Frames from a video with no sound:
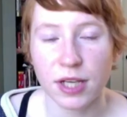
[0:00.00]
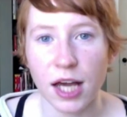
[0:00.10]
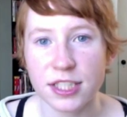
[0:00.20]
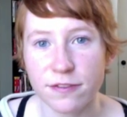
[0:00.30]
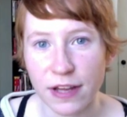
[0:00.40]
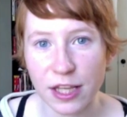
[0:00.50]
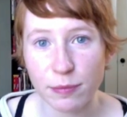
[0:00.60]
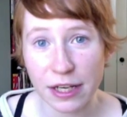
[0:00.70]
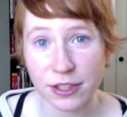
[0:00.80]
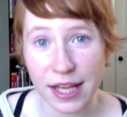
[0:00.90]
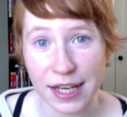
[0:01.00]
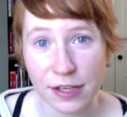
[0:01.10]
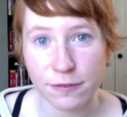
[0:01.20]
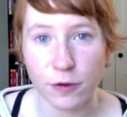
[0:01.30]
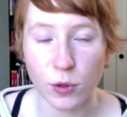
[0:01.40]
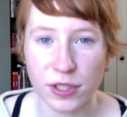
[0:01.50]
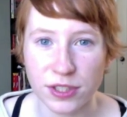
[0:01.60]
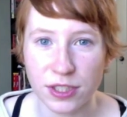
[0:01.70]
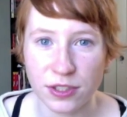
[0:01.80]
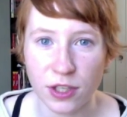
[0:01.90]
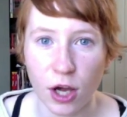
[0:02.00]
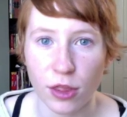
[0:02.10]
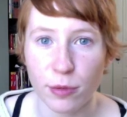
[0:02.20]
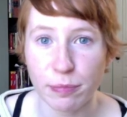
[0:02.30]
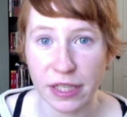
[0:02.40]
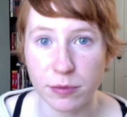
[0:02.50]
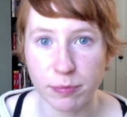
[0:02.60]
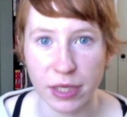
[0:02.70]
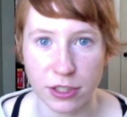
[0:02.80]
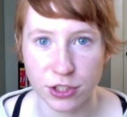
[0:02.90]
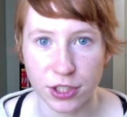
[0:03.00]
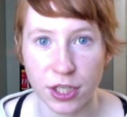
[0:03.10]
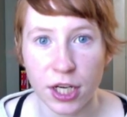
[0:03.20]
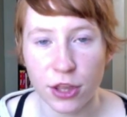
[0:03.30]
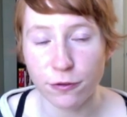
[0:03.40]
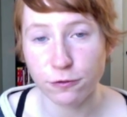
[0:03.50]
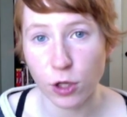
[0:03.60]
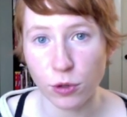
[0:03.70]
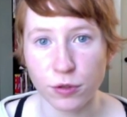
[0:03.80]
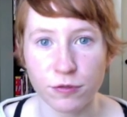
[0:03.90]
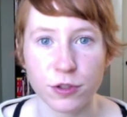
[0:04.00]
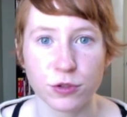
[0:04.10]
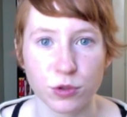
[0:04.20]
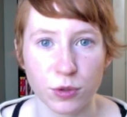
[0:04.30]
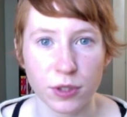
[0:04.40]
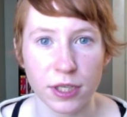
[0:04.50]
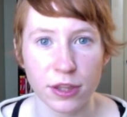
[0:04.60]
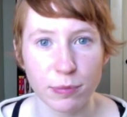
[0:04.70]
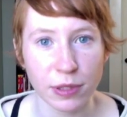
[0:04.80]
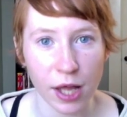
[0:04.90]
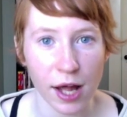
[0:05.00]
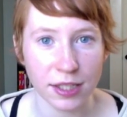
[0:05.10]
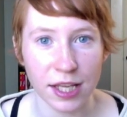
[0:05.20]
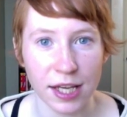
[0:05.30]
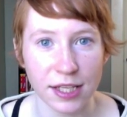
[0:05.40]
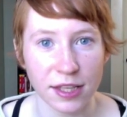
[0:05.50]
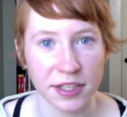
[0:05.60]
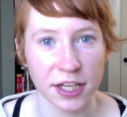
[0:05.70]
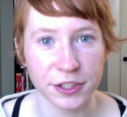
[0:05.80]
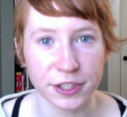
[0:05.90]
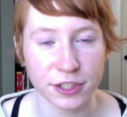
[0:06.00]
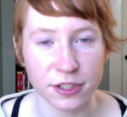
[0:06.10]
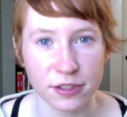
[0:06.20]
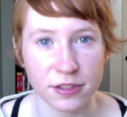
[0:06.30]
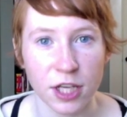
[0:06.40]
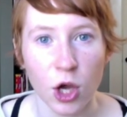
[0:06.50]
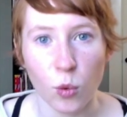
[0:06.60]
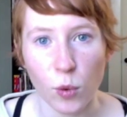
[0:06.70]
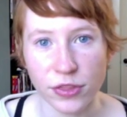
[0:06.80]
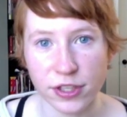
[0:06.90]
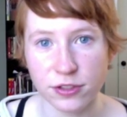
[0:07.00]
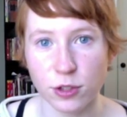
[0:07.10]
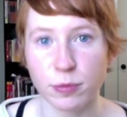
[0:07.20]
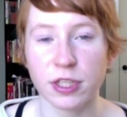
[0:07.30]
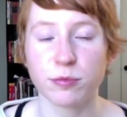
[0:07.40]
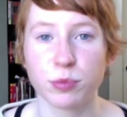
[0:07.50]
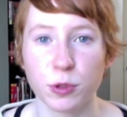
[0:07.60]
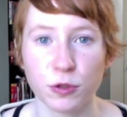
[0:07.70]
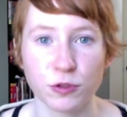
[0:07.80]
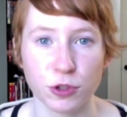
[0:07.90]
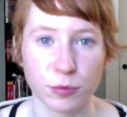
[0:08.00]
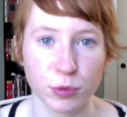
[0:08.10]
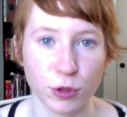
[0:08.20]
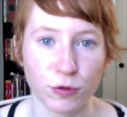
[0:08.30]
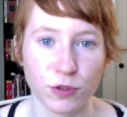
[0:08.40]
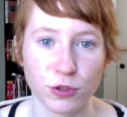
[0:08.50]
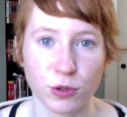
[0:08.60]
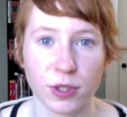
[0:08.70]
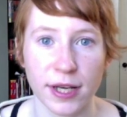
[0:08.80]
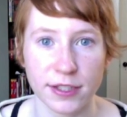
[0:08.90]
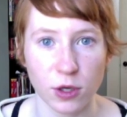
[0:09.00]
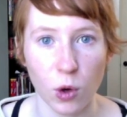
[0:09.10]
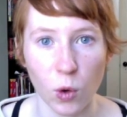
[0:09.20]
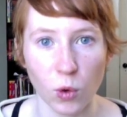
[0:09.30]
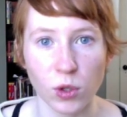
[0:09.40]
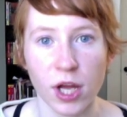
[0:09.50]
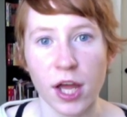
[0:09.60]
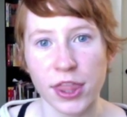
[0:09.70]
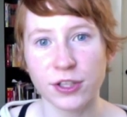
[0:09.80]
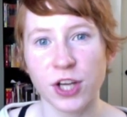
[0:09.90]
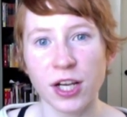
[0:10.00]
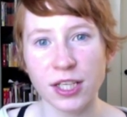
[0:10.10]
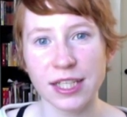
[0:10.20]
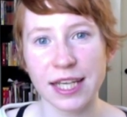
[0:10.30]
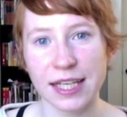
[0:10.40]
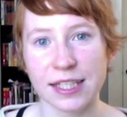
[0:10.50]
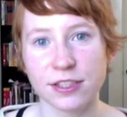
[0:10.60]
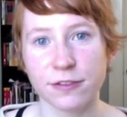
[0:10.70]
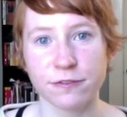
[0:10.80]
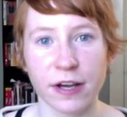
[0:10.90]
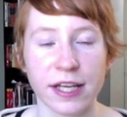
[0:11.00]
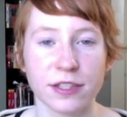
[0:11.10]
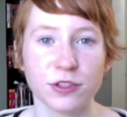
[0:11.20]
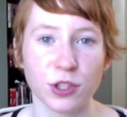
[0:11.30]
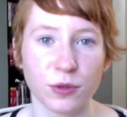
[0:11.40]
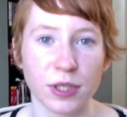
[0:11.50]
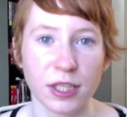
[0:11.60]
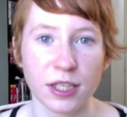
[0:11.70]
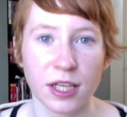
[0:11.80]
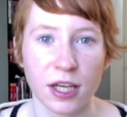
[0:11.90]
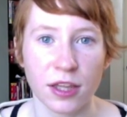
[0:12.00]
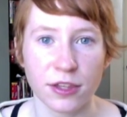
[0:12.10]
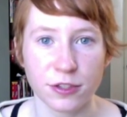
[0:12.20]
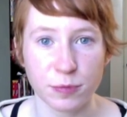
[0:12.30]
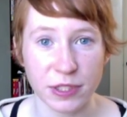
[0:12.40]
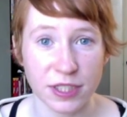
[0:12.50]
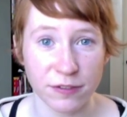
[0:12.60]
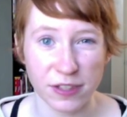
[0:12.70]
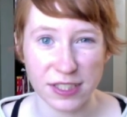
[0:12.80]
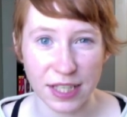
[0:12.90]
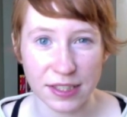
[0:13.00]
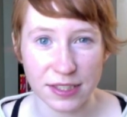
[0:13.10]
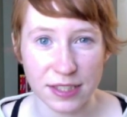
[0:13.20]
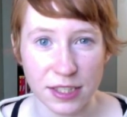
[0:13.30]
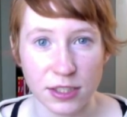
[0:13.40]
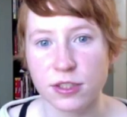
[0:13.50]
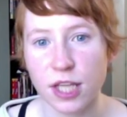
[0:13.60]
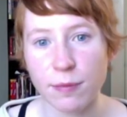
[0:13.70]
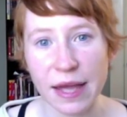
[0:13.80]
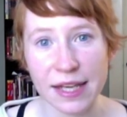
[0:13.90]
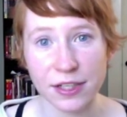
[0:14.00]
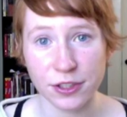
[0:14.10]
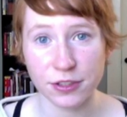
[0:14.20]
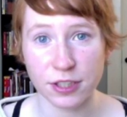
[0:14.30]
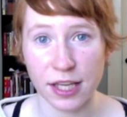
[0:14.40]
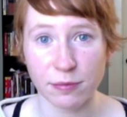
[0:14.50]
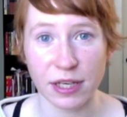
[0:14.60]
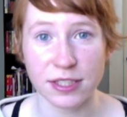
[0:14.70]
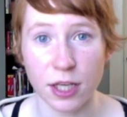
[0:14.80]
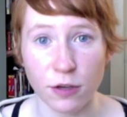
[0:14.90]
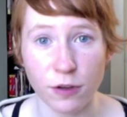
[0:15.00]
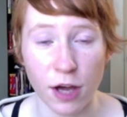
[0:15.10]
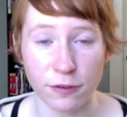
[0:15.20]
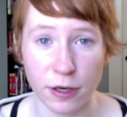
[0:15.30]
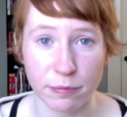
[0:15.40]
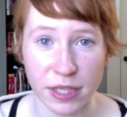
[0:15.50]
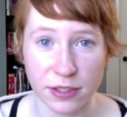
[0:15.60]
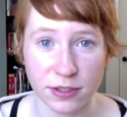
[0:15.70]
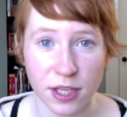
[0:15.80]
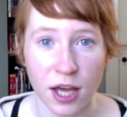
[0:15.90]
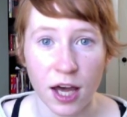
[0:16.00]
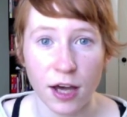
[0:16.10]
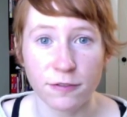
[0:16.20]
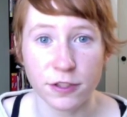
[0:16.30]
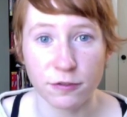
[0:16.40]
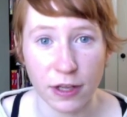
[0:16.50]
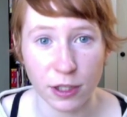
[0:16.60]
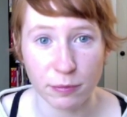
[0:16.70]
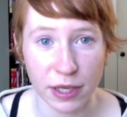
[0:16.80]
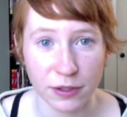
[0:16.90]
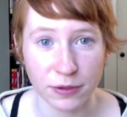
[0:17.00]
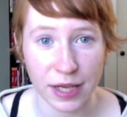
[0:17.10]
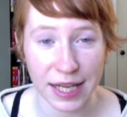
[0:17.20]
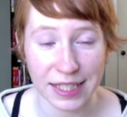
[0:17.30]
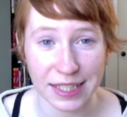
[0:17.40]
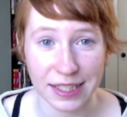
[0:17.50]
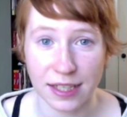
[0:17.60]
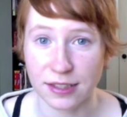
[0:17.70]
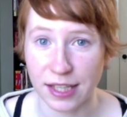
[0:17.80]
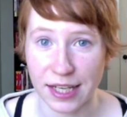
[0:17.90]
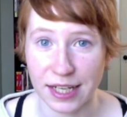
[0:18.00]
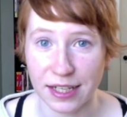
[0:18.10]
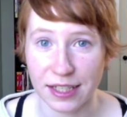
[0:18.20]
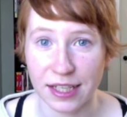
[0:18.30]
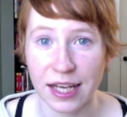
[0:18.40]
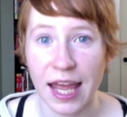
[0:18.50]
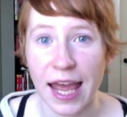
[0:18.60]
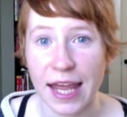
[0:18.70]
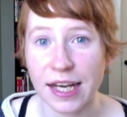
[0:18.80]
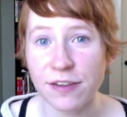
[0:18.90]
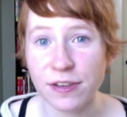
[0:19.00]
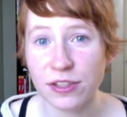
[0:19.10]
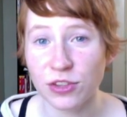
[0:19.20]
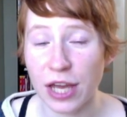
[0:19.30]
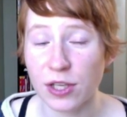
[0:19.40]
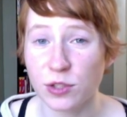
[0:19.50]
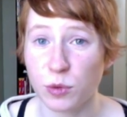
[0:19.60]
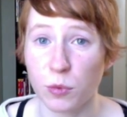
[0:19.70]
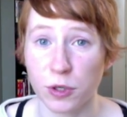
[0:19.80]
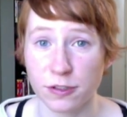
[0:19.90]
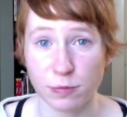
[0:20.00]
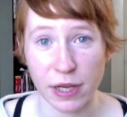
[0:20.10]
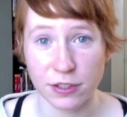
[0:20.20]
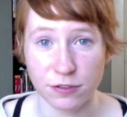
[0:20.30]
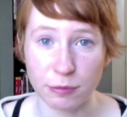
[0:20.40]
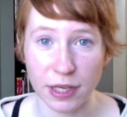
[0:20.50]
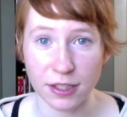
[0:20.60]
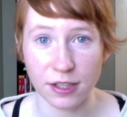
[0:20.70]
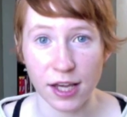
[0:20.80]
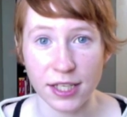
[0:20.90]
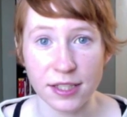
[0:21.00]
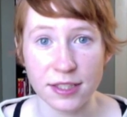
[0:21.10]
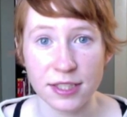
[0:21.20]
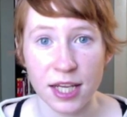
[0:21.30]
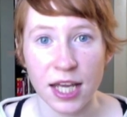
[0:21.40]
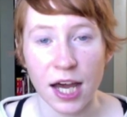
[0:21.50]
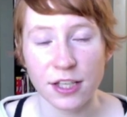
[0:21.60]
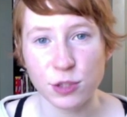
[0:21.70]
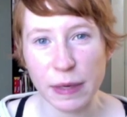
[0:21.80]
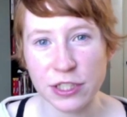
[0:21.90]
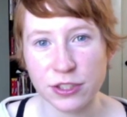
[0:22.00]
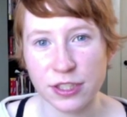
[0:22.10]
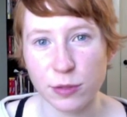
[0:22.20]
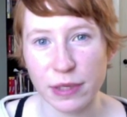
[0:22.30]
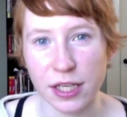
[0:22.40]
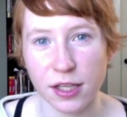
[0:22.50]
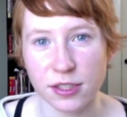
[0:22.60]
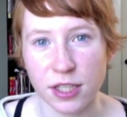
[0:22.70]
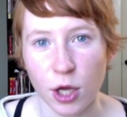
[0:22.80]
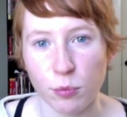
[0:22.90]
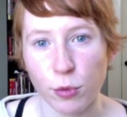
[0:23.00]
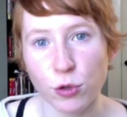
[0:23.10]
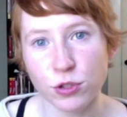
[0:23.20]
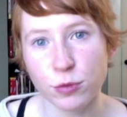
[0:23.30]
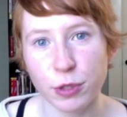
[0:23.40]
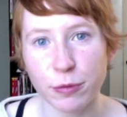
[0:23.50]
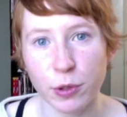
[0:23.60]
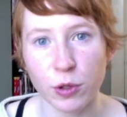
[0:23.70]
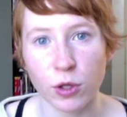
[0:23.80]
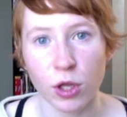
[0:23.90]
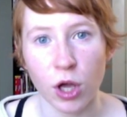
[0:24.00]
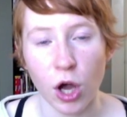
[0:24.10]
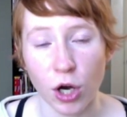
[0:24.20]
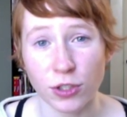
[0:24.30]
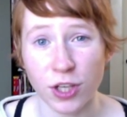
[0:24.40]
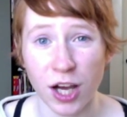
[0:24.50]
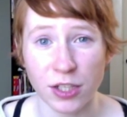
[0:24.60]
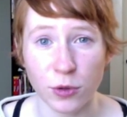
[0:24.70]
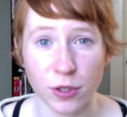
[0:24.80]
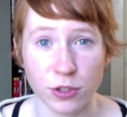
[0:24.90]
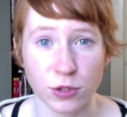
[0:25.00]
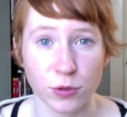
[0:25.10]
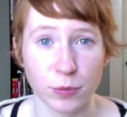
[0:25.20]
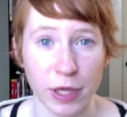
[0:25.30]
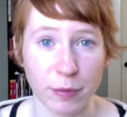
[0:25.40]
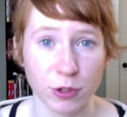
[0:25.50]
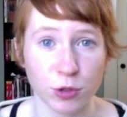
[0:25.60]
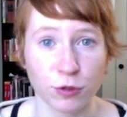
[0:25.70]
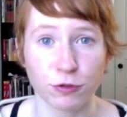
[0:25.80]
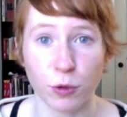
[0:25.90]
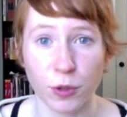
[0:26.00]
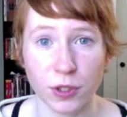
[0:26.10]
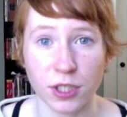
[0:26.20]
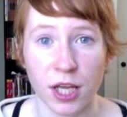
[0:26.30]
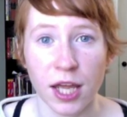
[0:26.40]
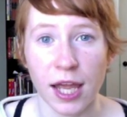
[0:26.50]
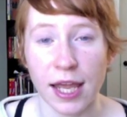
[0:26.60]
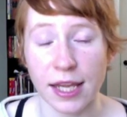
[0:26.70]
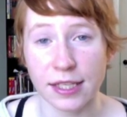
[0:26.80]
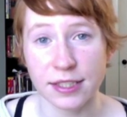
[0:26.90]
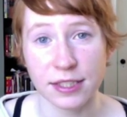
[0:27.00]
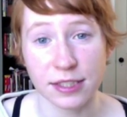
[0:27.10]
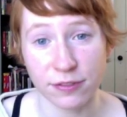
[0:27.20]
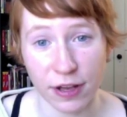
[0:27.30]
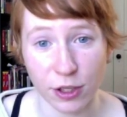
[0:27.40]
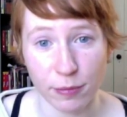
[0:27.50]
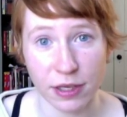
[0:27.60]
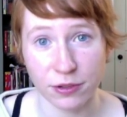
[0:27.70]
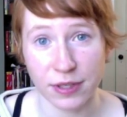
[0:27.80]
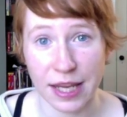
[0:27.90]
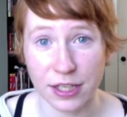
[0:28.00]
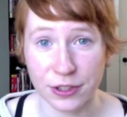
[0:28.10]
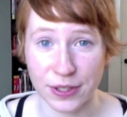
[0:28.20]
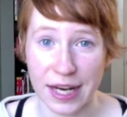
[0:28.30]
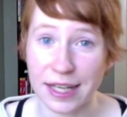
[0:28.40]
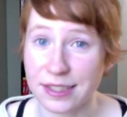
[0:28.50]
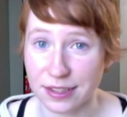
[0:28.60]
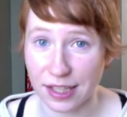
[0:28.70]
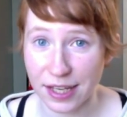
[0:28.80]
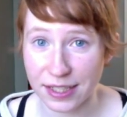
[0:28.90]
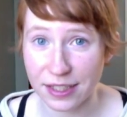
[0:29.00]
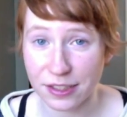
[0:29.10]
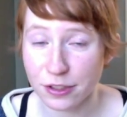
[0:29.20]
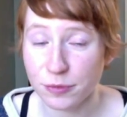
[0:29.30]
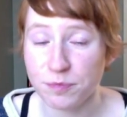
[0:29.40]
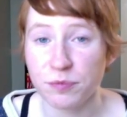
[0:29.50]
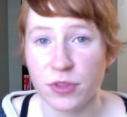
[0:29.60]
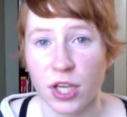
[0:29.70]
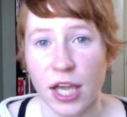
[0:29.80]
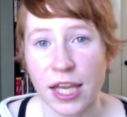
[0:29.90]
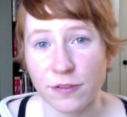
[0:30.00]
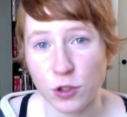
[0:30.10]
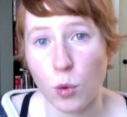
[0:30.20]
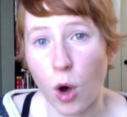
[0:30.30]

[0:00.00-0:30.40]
A developmental edit focuses on the big picture, the flow of the story, the plot line, the characters, what things could be improved to improve the story as a whole. They're not going to get into fine-tuning the specific sentences. Some editors, like myself, offer a mix of developmental editing and line editing. And I find that that is what works best for my clients, especially because most people are not going to be able to afford a developmental editor and a line editor. And if you